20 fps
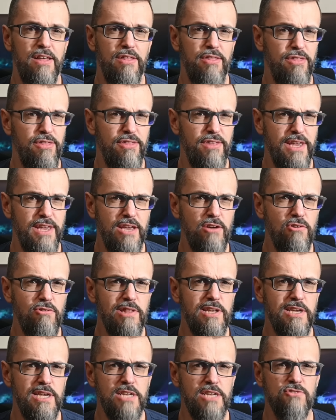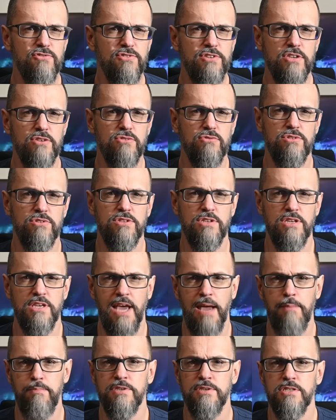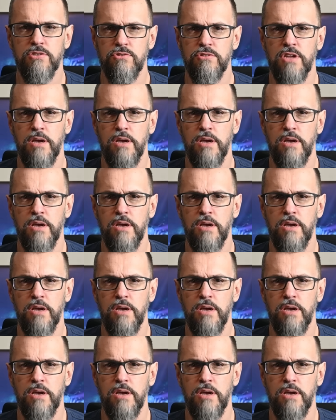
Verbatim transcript: They only introduced the episode